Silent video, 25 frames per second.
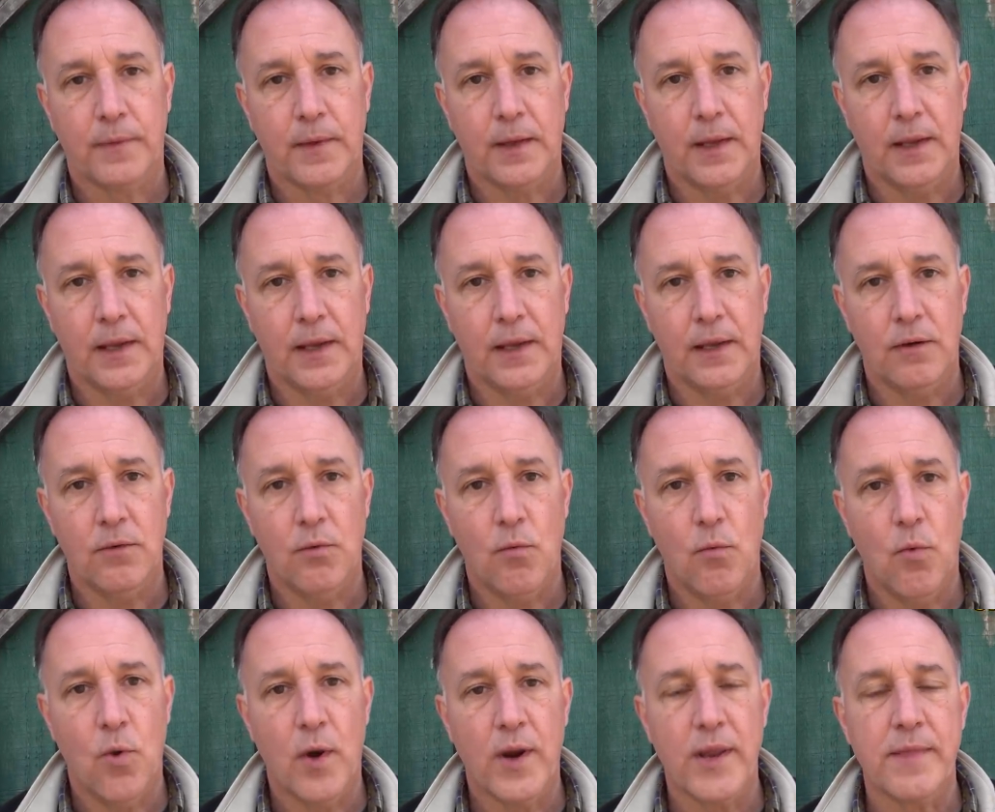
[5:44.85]

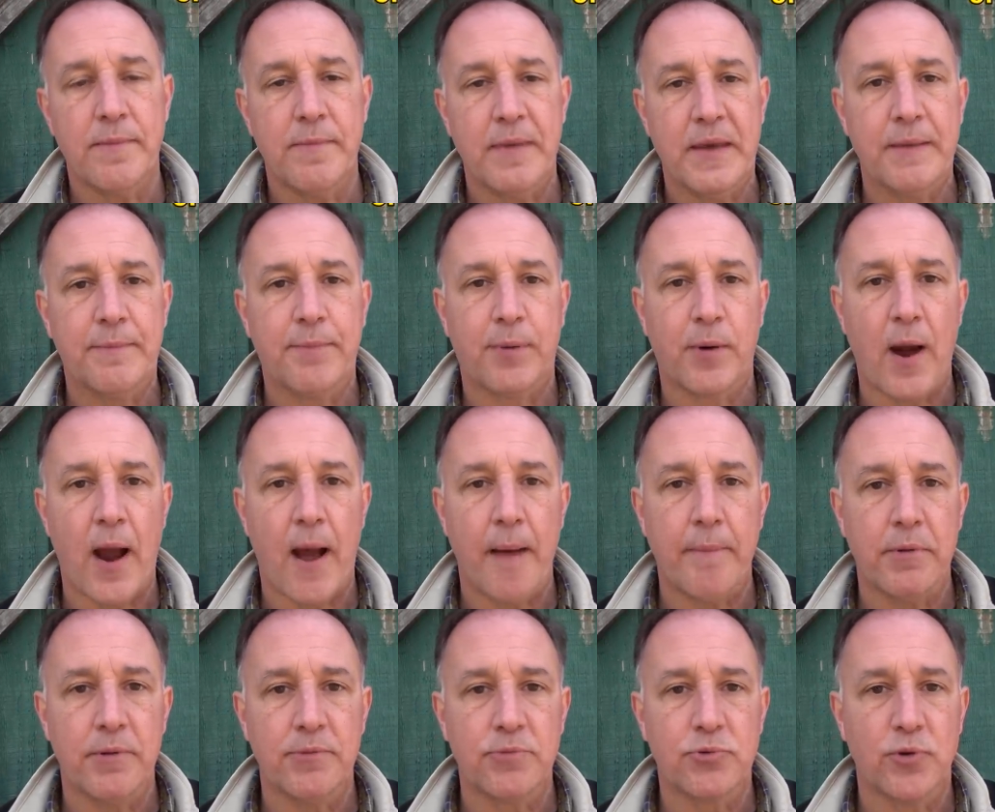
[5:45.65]
And one of the big
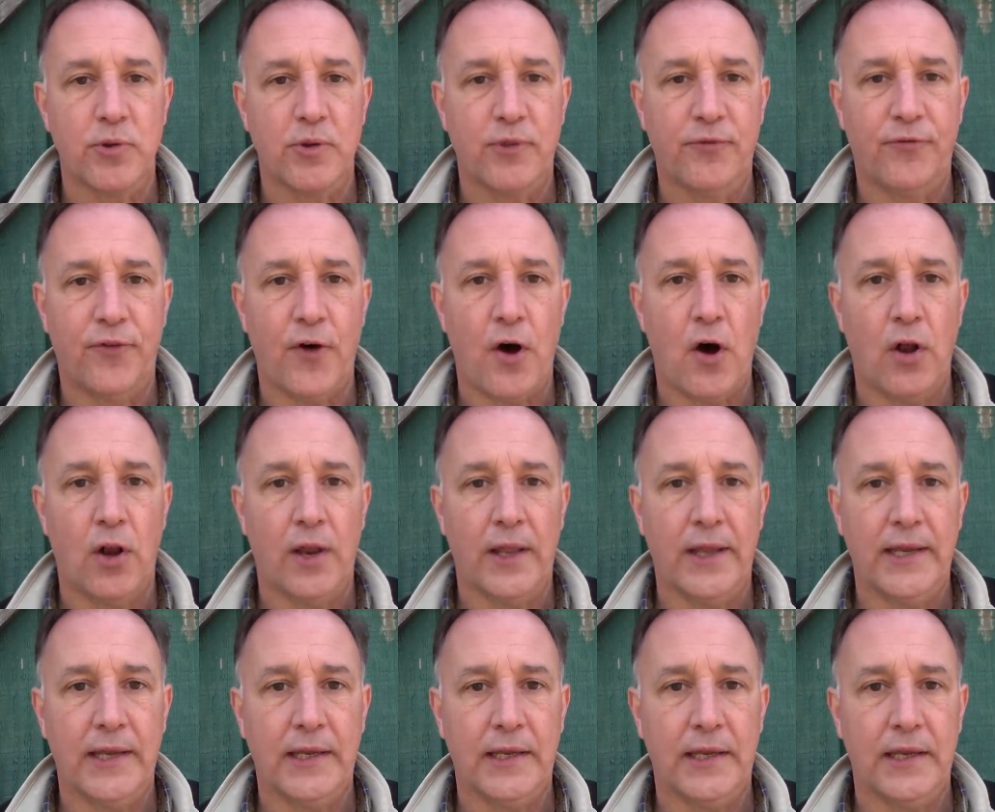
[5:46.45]
problems with
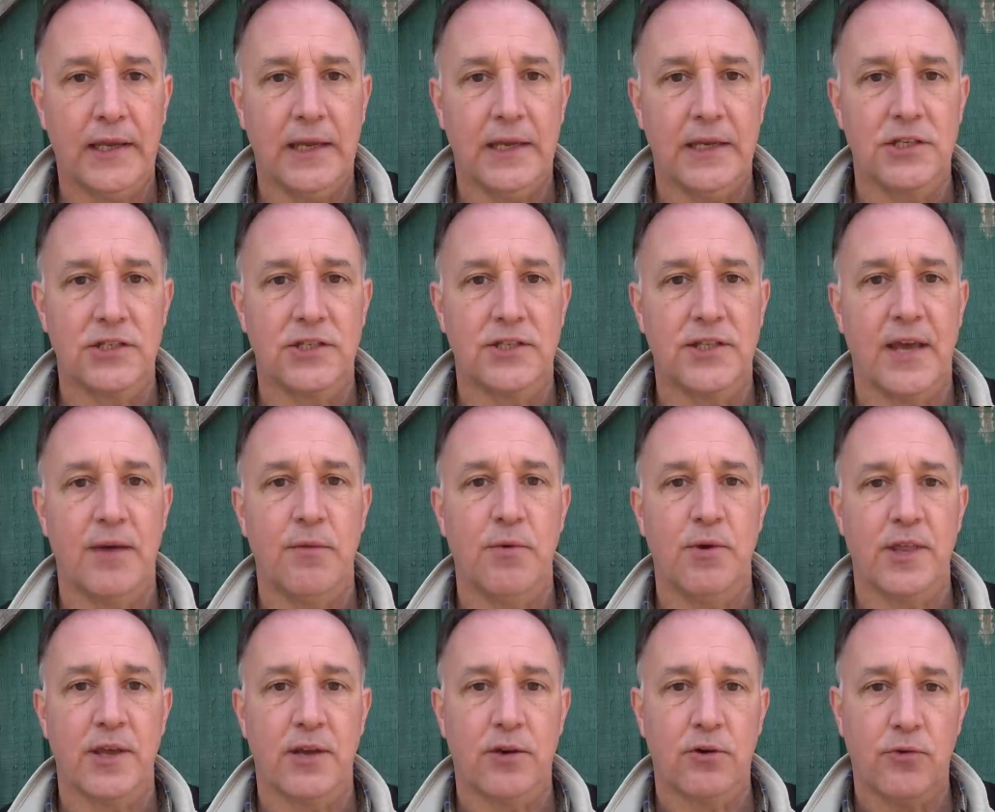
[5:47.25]
falling is that
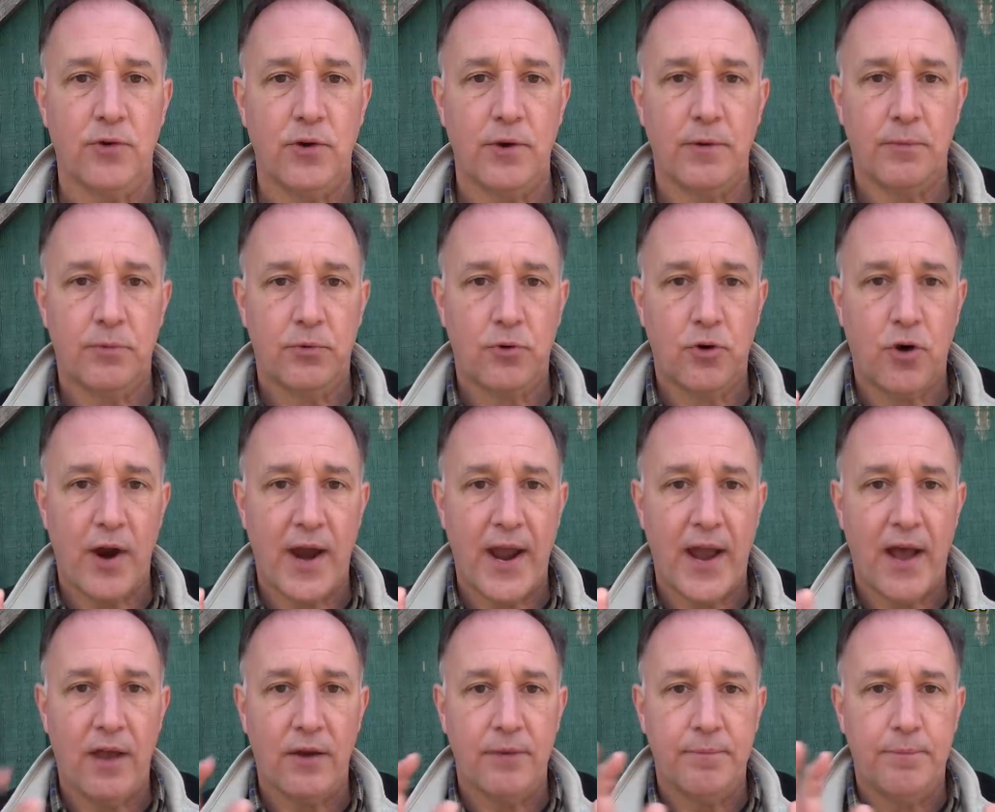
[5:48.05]
with a
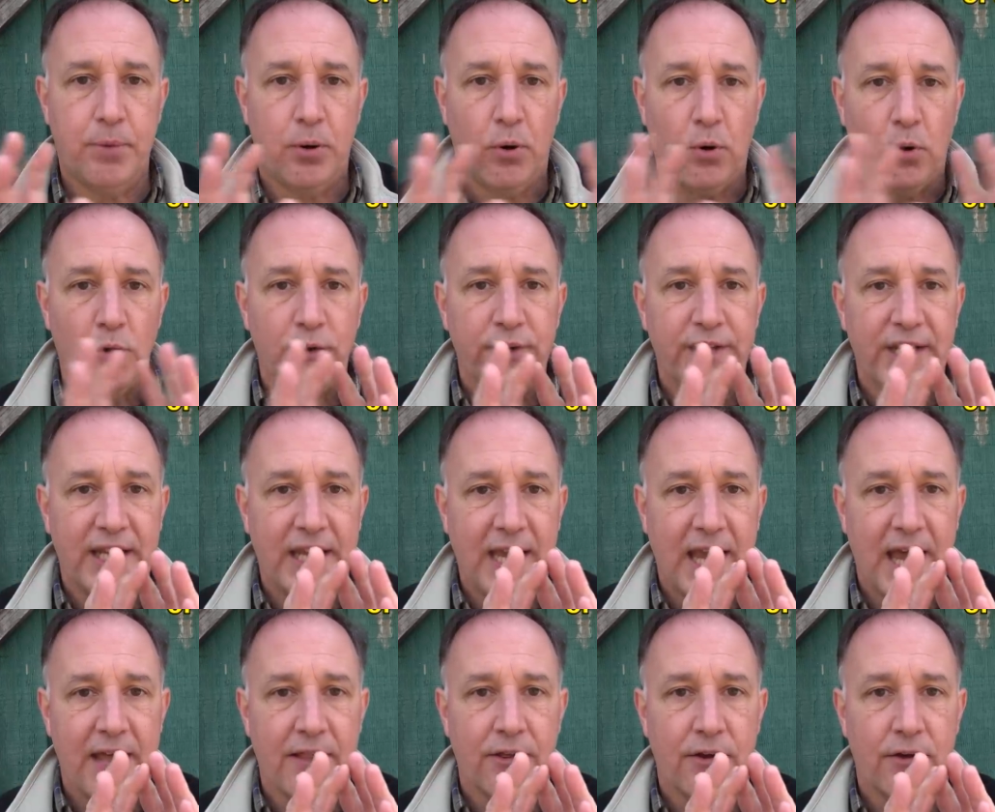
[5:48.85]
crowd pulled
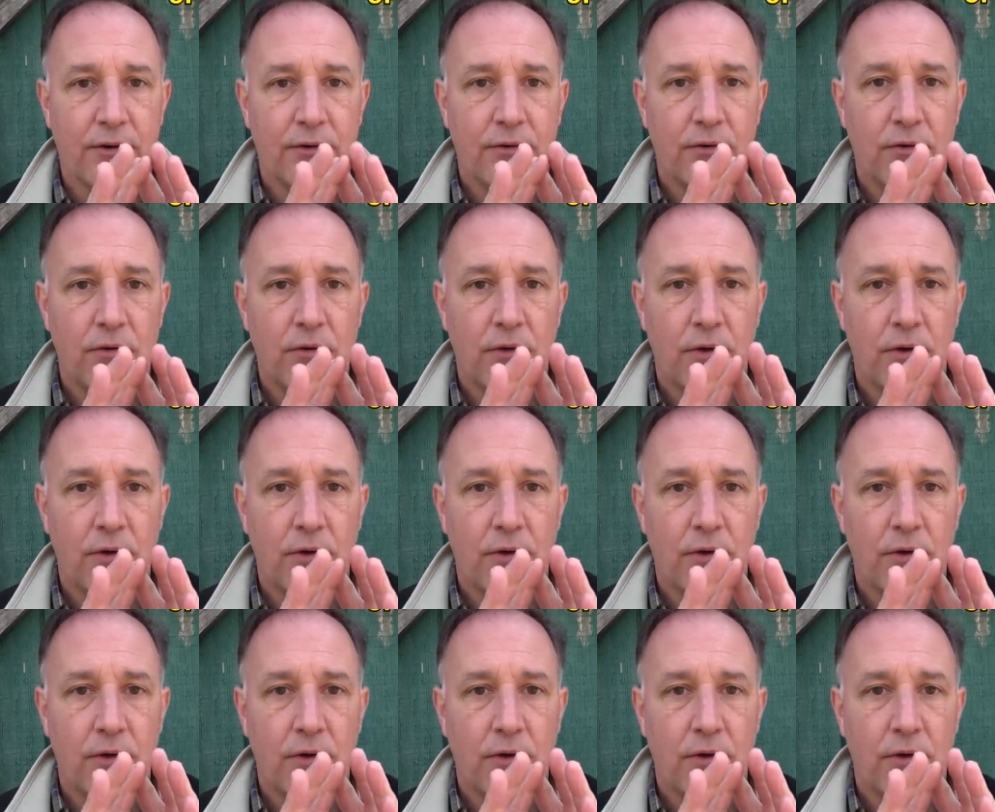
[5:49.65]
together,